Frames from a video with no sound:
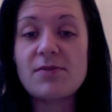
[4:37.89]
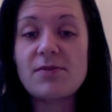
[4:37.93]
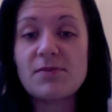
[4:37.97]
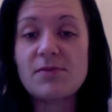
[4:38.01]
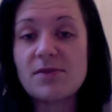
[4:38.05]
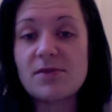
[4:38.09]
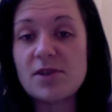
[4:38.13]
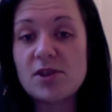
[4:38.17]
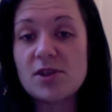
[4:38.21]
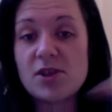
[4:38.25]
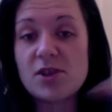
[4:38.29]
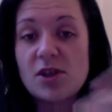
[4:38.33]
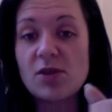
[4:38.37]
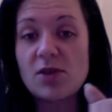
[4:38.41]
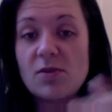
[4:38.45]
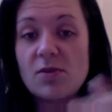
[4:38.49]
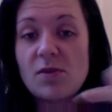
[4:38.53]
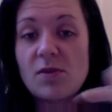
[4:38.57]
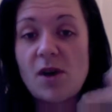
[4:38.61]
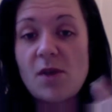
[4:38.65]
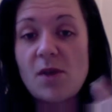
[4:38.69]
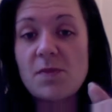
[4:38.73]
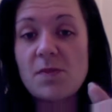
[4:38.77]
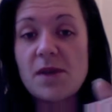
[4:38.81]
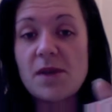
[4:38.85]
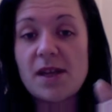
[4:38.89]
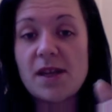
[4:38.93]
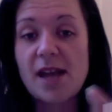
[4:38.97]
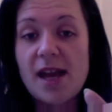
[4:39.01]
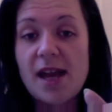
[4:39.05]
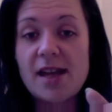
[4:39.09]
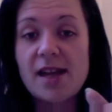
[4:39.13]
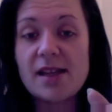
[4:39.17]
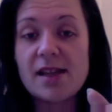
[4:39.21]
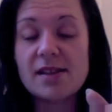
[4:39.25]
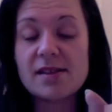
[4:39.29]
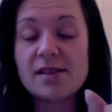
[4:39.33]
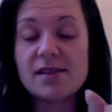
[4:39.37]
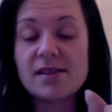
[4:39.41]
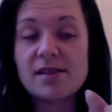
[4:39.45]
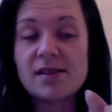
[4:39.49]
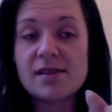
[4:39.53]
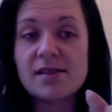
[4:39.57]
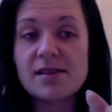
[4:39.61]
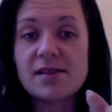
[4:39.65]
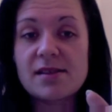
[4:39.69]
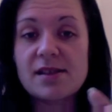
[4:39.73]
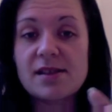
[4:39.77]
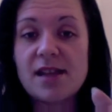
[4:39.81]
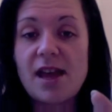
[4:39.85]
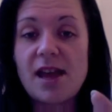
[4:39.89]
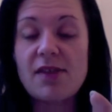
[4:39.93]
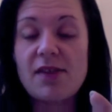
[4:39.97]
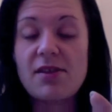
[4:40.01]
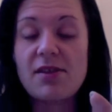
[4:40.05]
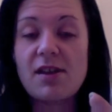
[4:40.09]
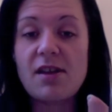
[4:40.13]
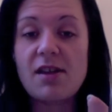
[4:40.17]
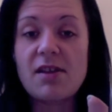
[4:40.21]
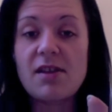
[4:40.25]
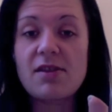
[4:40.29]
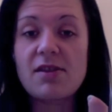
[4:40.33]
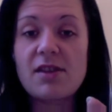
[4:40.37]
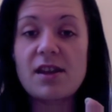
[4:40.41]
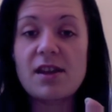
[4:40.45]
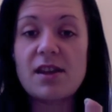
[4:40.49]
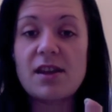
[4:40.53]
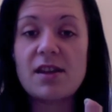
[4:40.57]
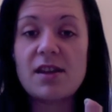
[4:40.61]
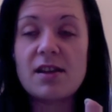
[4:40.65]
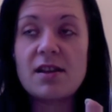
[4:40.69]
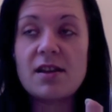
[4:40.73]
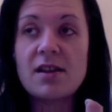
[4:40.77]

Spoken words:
the two OPKs together. The